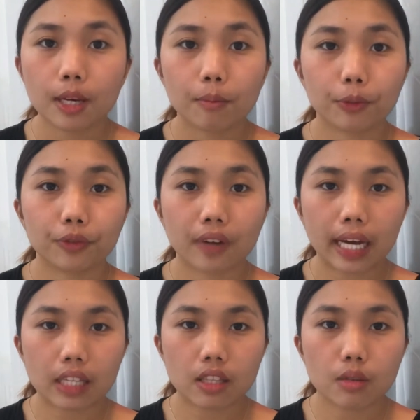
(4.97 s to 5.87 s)

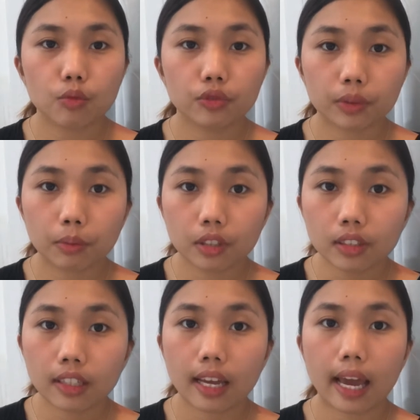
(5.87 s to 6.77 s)
provide the immovable
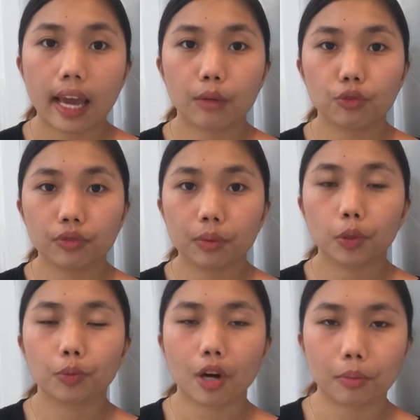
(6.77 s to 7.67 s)
and movable
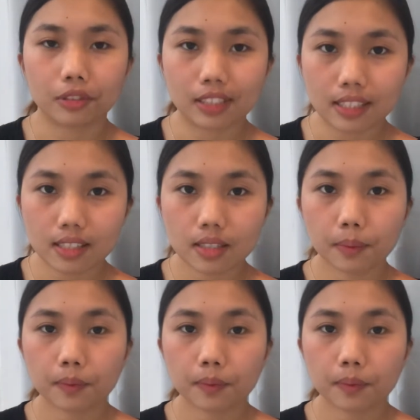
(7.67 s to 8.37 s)
properties.